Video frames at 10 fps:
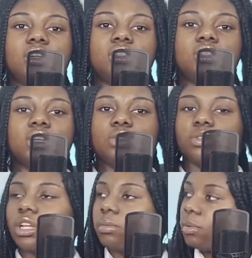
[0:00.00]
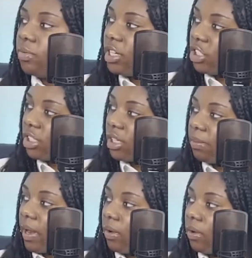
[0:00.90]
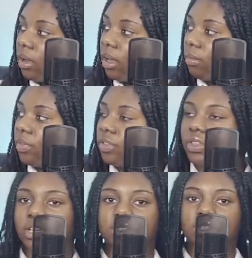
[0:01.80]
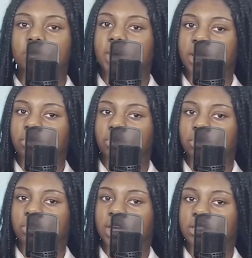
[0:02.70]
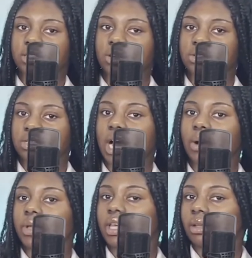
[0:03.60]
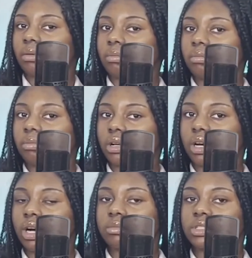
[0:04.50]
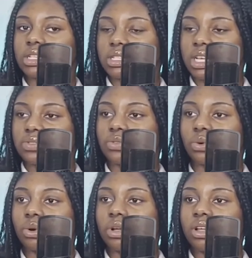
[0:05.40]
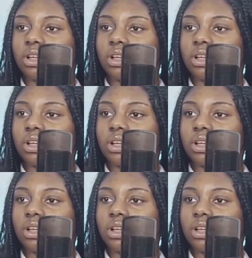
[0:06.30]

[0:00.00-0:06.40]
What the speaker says: she thought they'd be preaching about the things in the Bible that tells us how we can become successful.